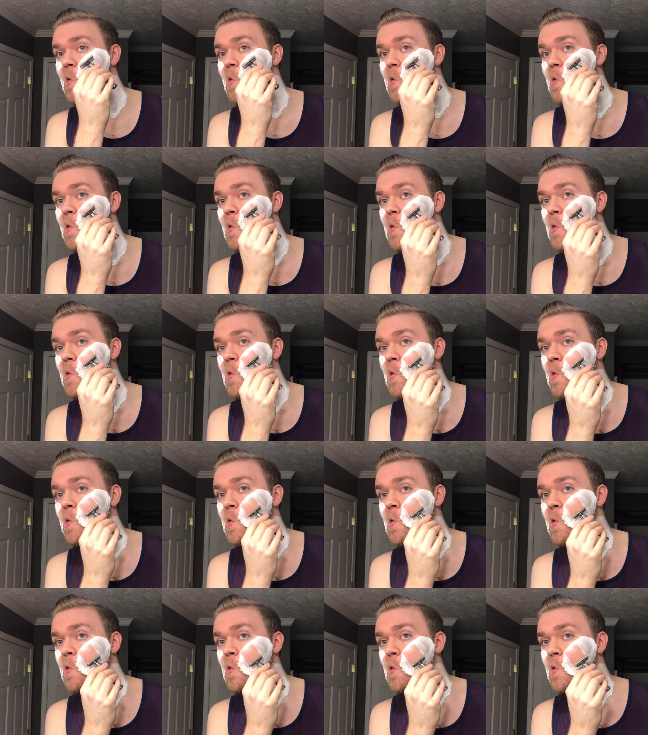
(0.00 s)

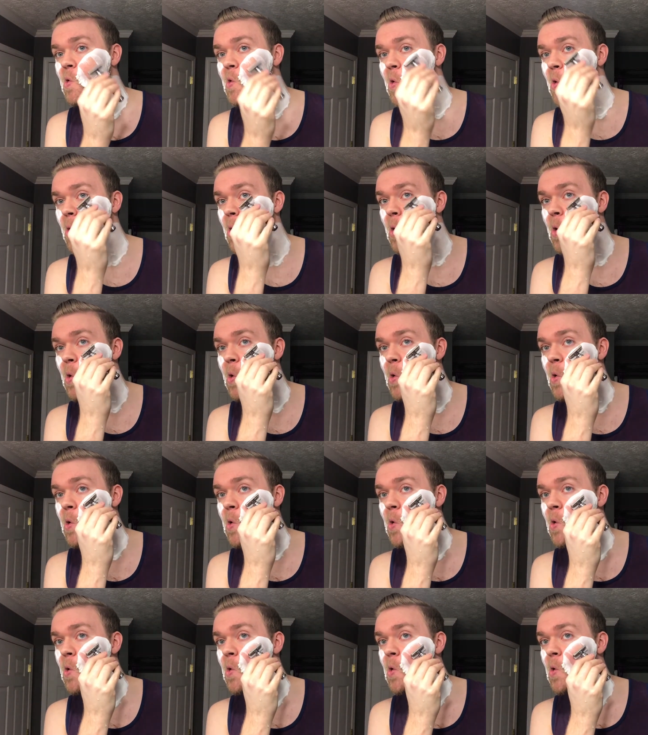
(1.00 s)

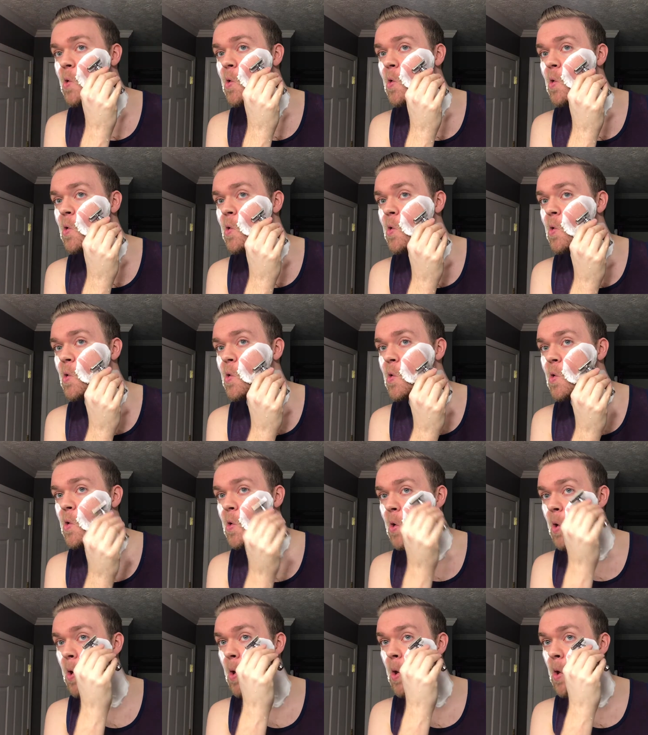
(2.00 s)

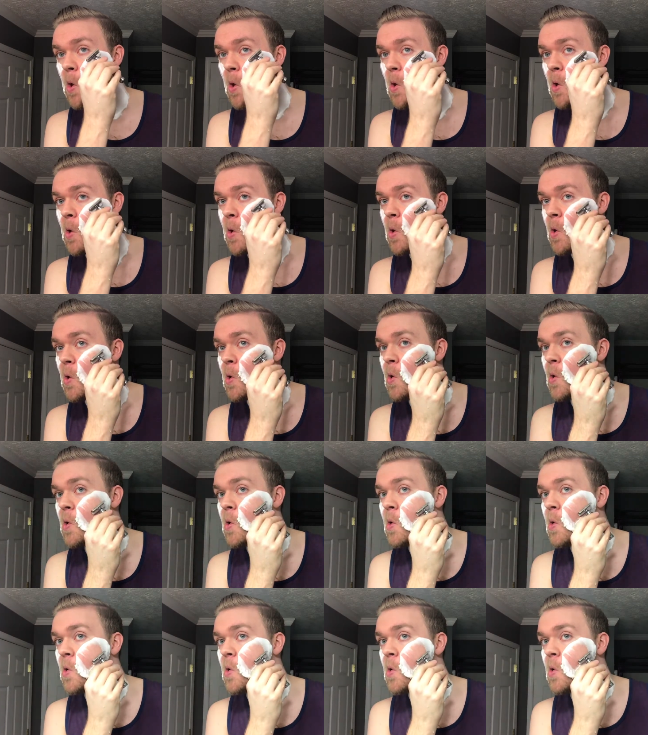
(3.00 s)
Nothing is said.